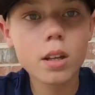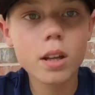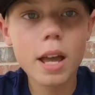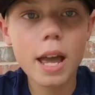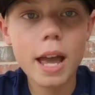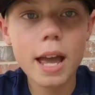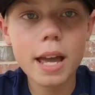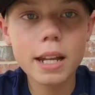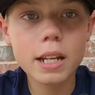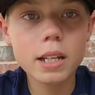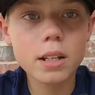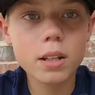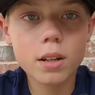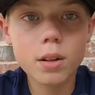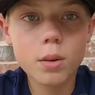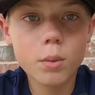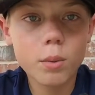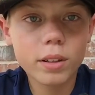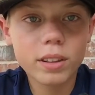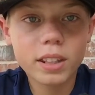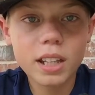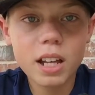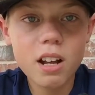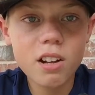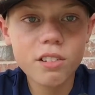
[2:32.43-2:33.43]
And
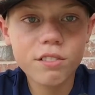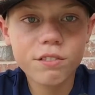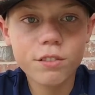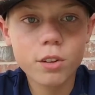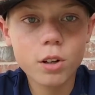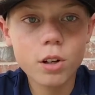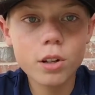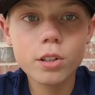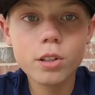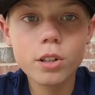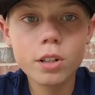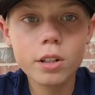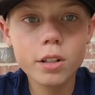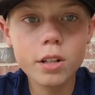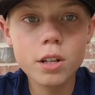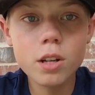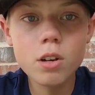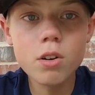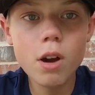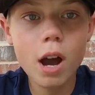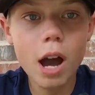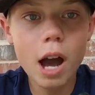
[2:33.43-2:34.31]
without further ado,